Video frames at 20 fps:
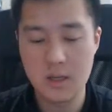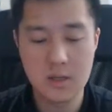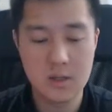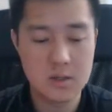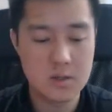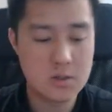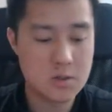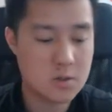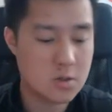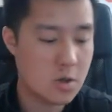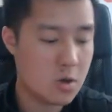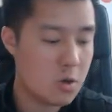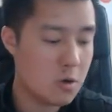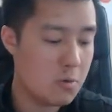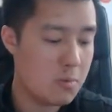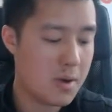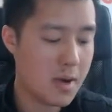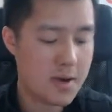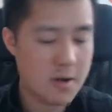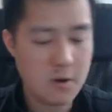So
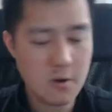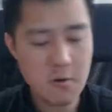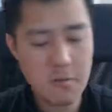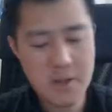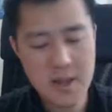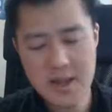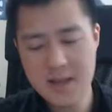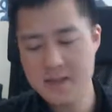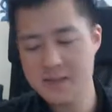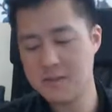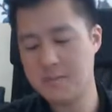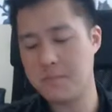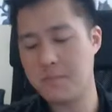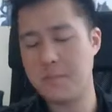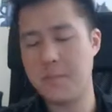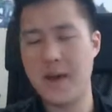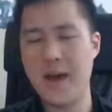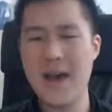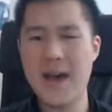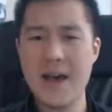by no means
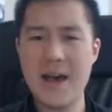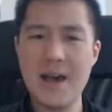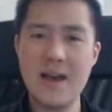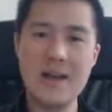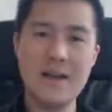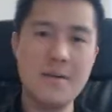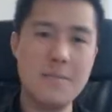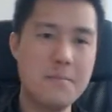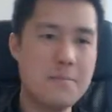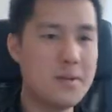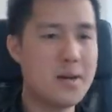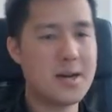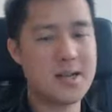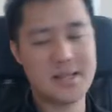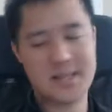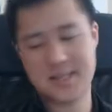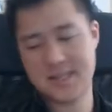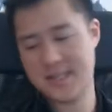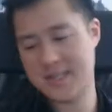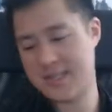bad,
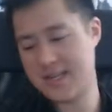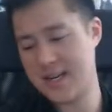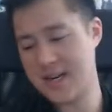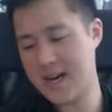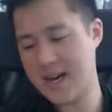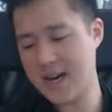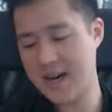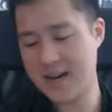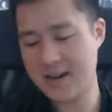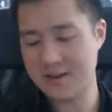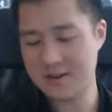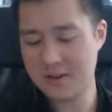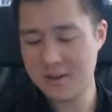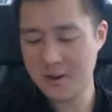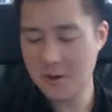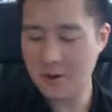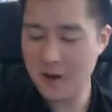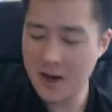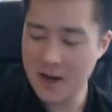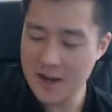but ah, I was
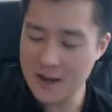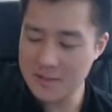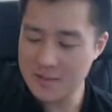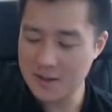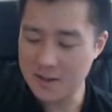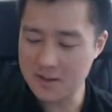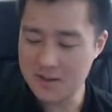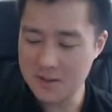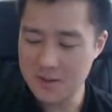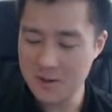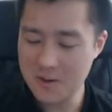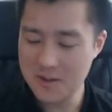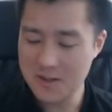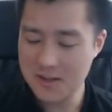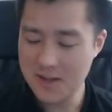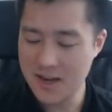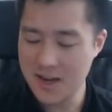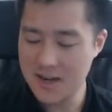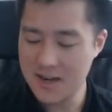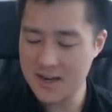so hyped, I was so
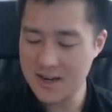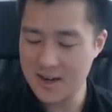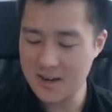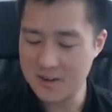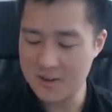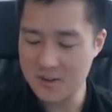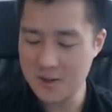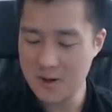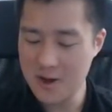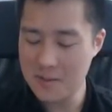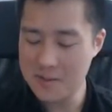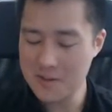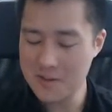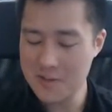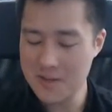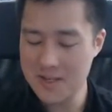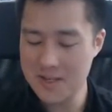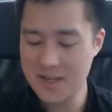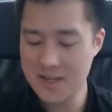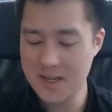excited, I was so
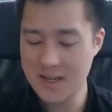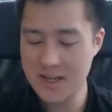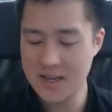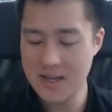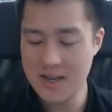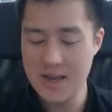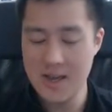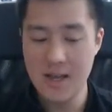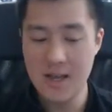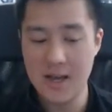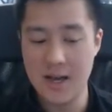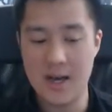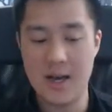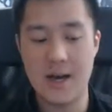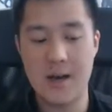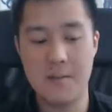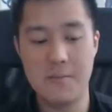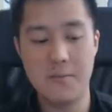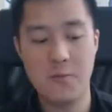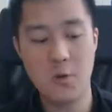optimistic.
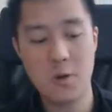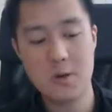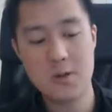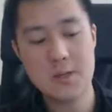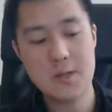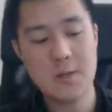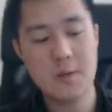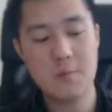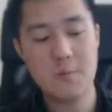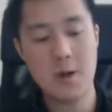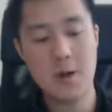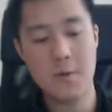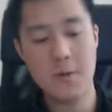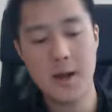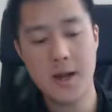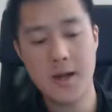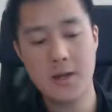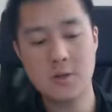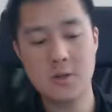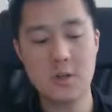Um, for our secret rare, we
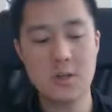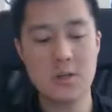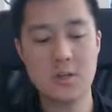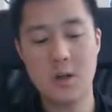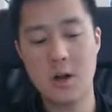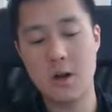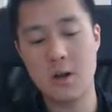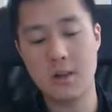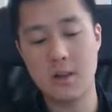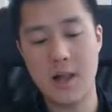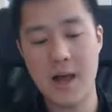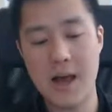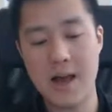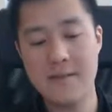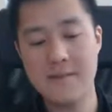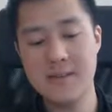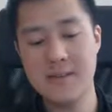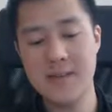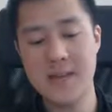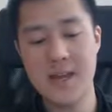got a Trickstar
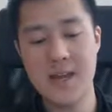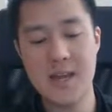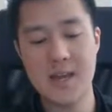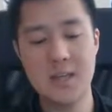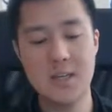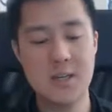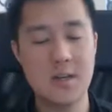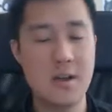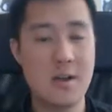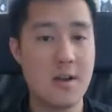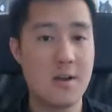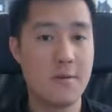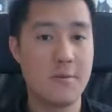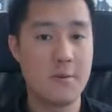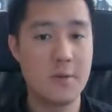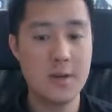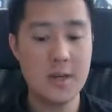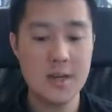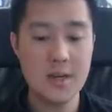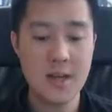live stage.
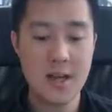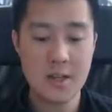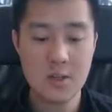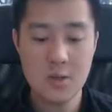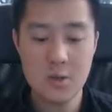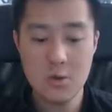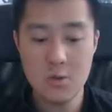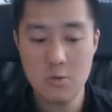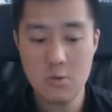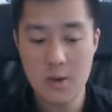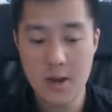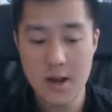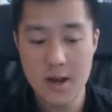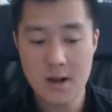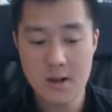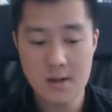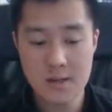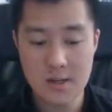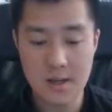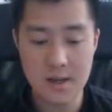We did get two
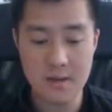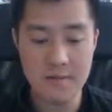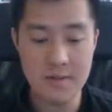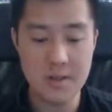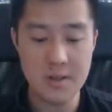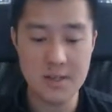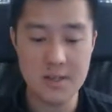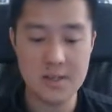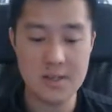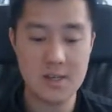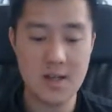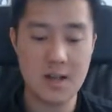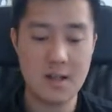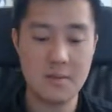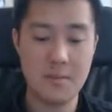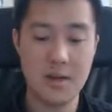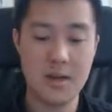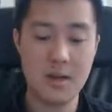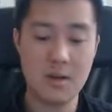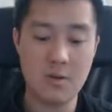rares of the
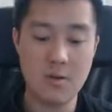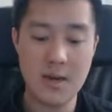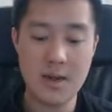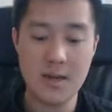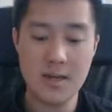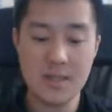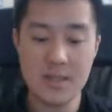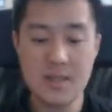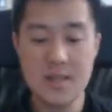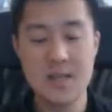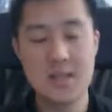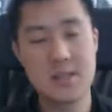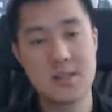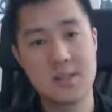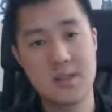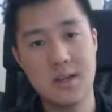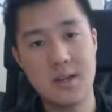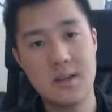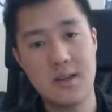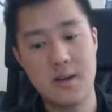Salamangreat
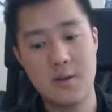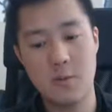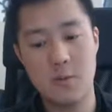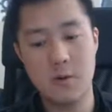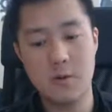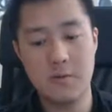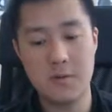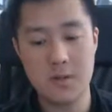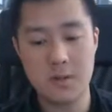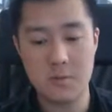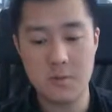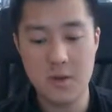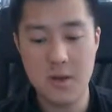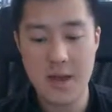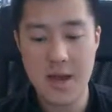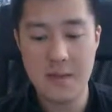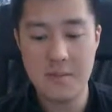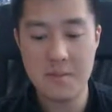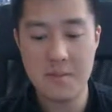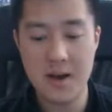Sunlight Wolf, which I'm really
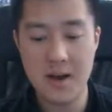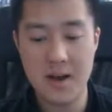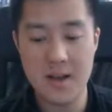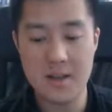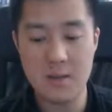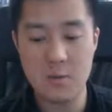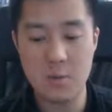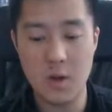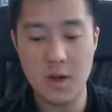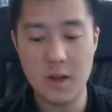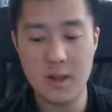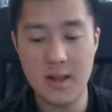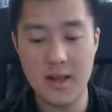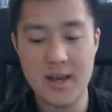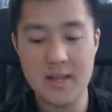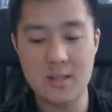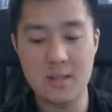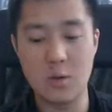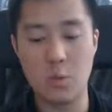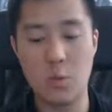happy about, as well
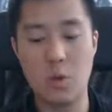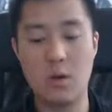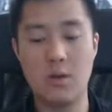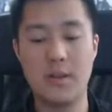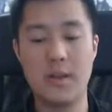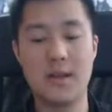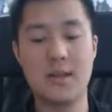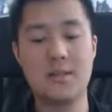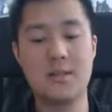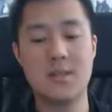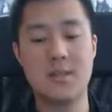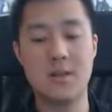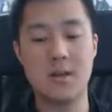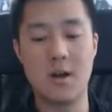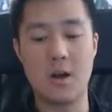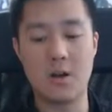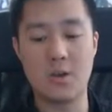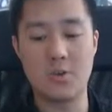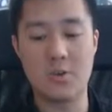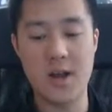as the World Legacy
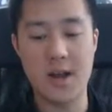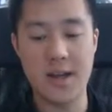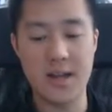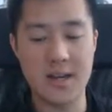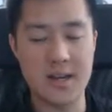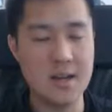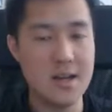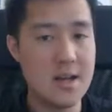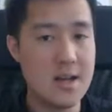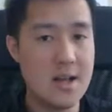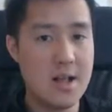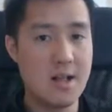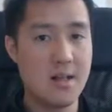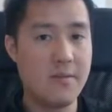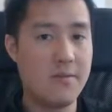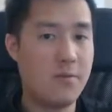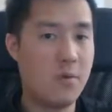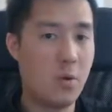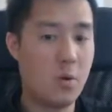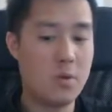Guardragon
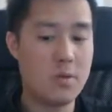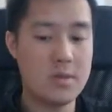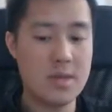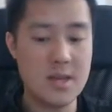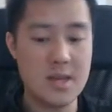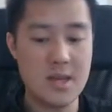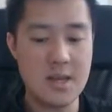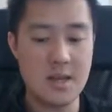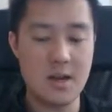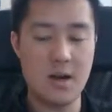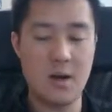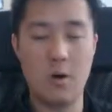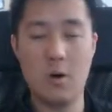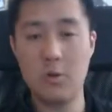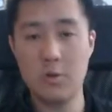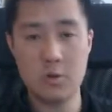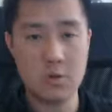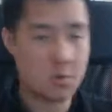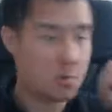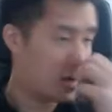for the
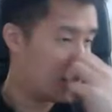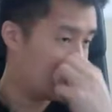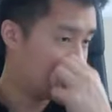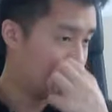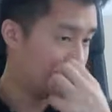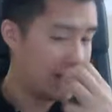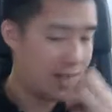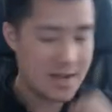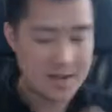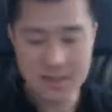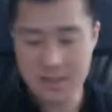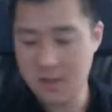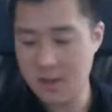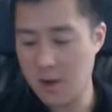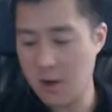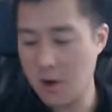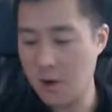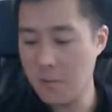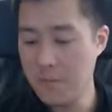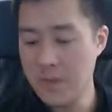ultra rare slot.
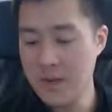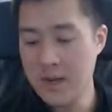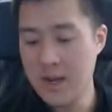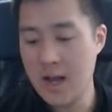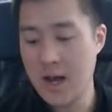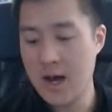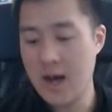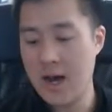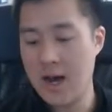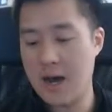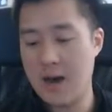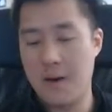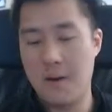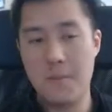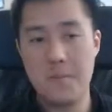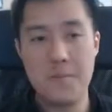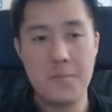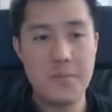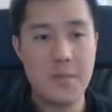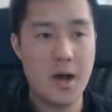So
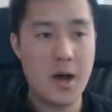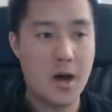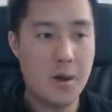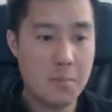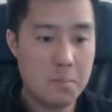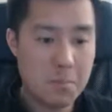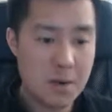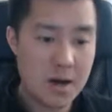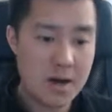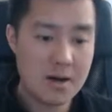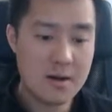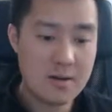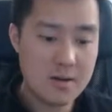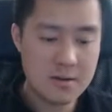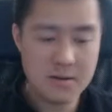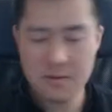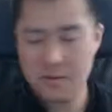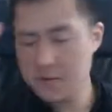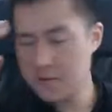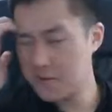um,
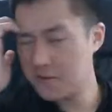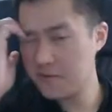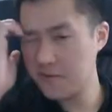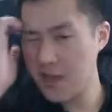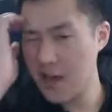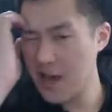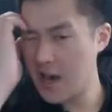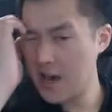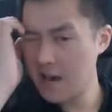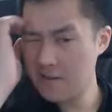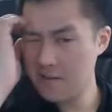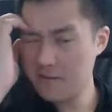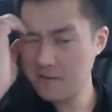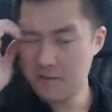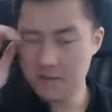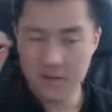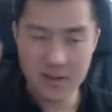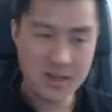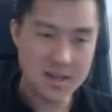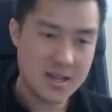above
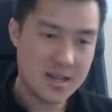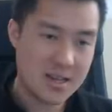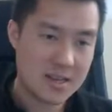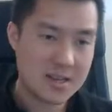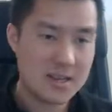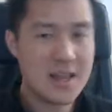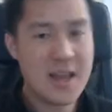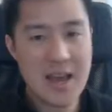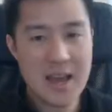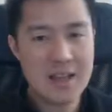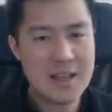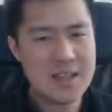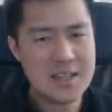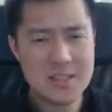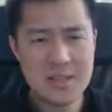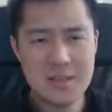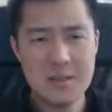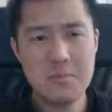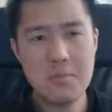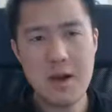average, eh, yeah, that's
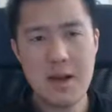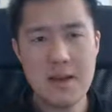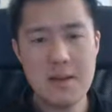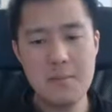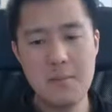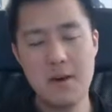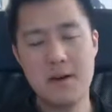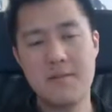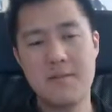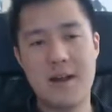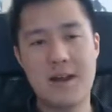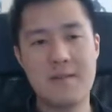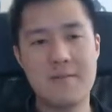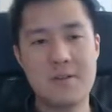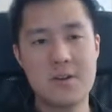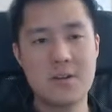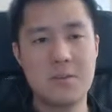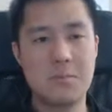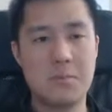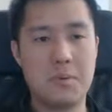still probably above
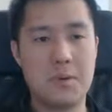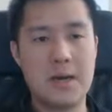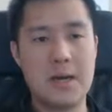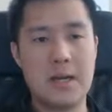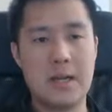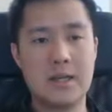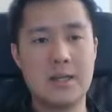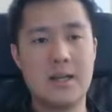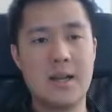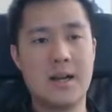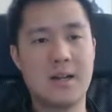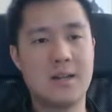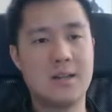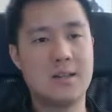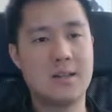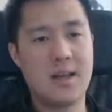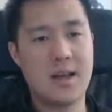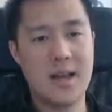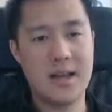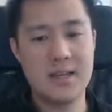average, but not
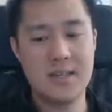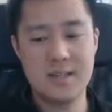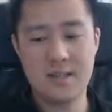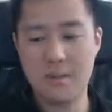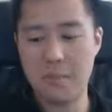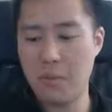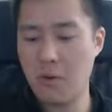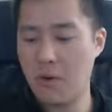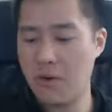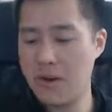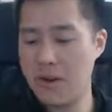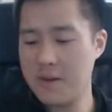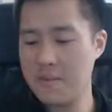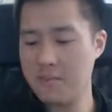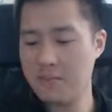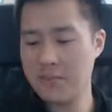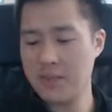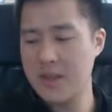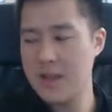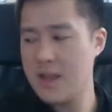gonna lie, disappointed.
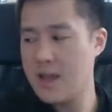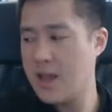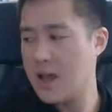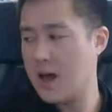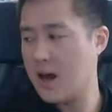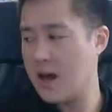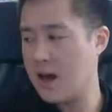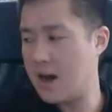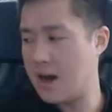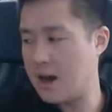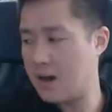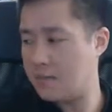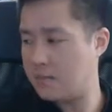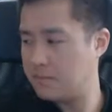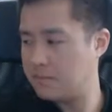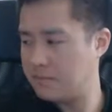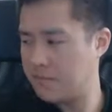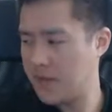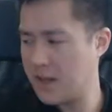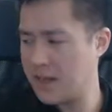
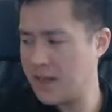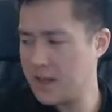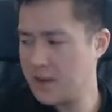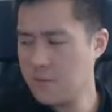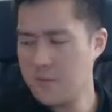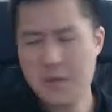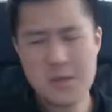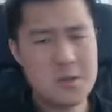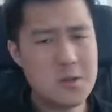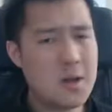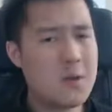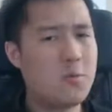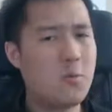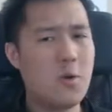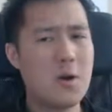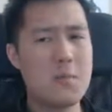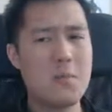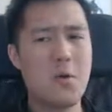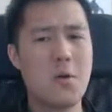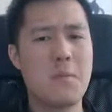Um, I think we still have
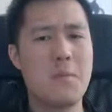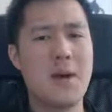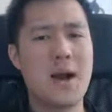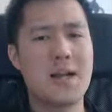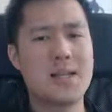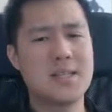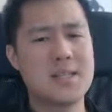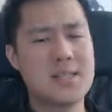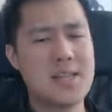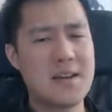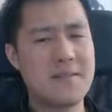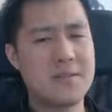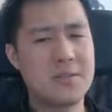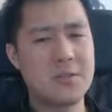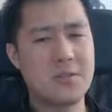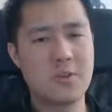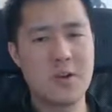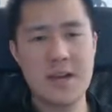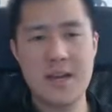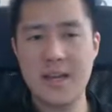one more box of Savage
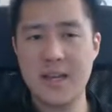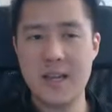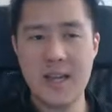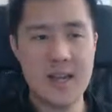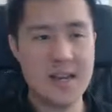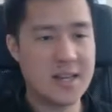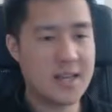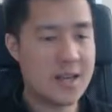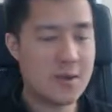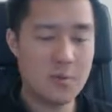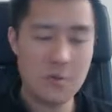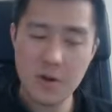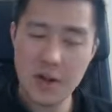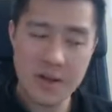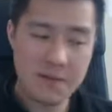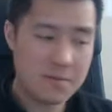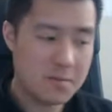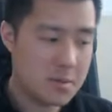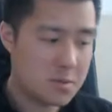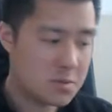Strike, and again, we
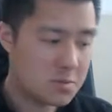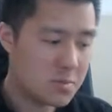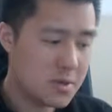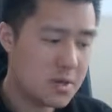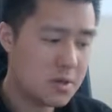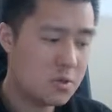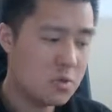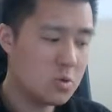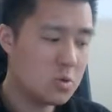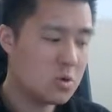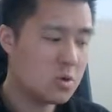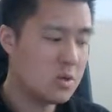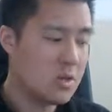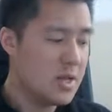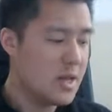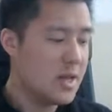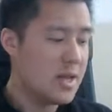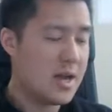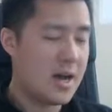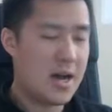have more speed duel.
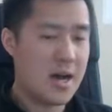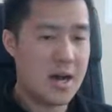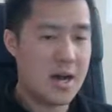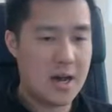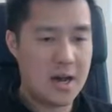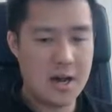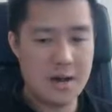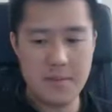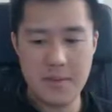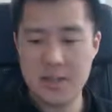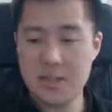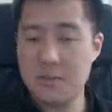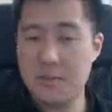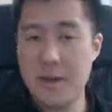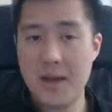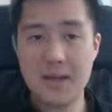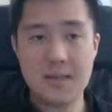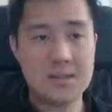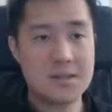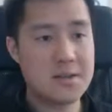Um,
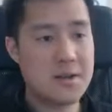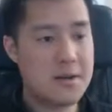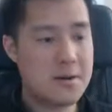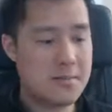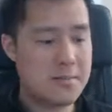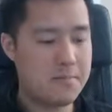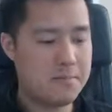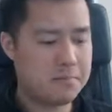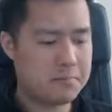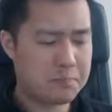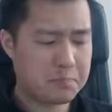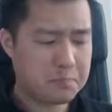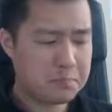expect some.